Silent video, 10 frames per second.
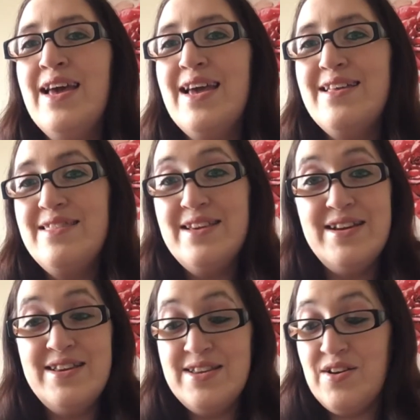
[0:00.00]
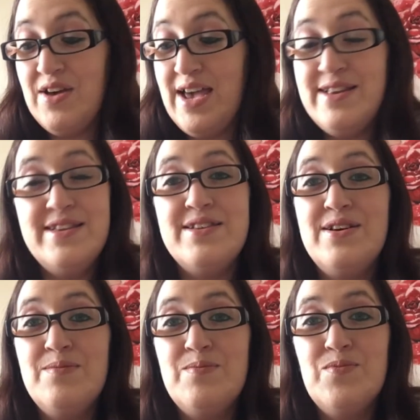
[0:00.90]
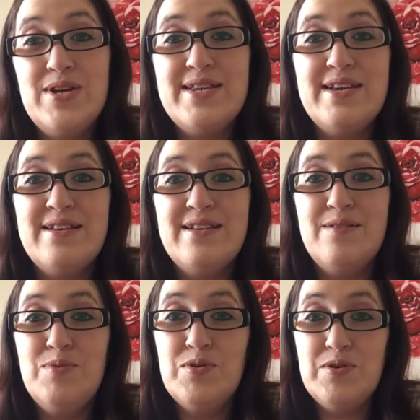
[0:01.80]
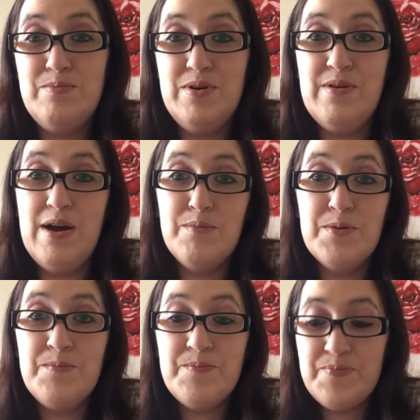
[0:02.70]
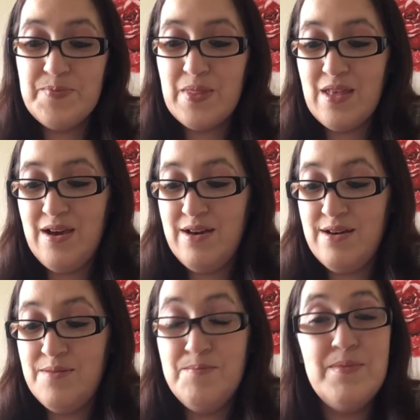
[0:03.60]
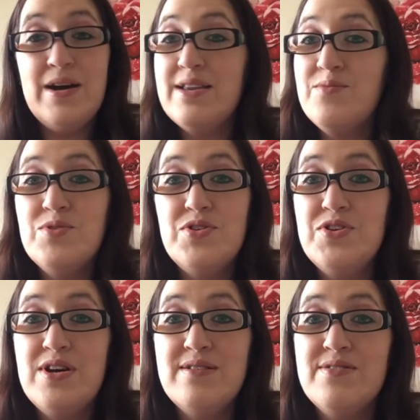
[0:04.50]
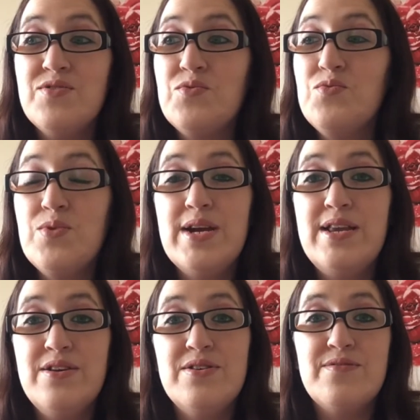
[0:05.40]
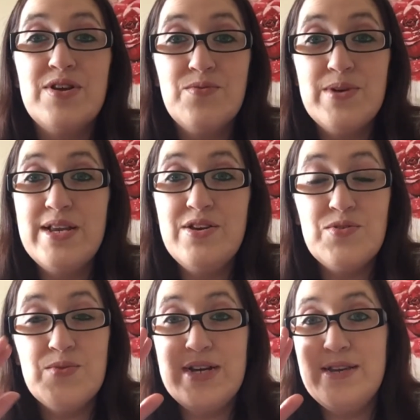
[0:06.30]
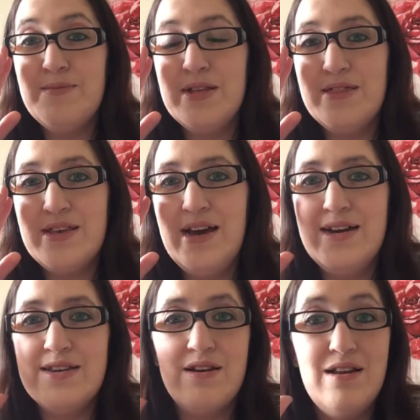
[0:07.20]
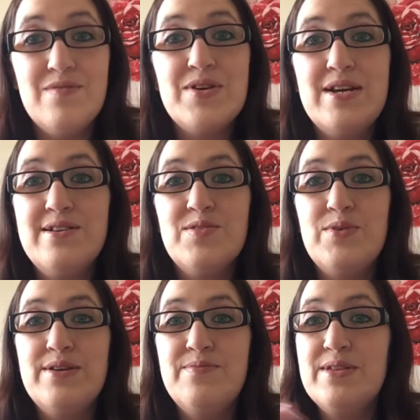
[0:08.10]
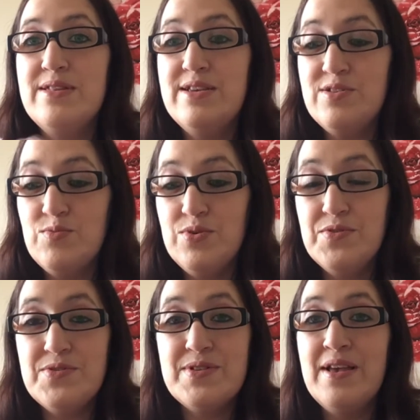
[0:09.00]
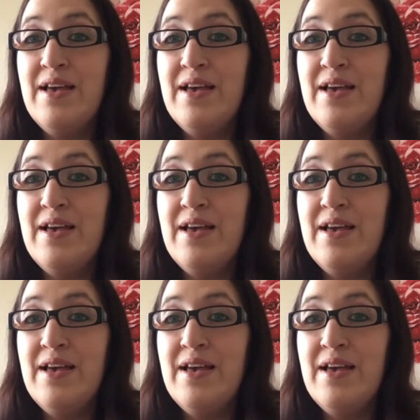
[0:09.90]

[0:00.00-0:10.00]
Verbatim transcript: In the end, I ended up reading a book per album um, and it was just really good. I've had a really good reading month and I love Taylor Swift, so this was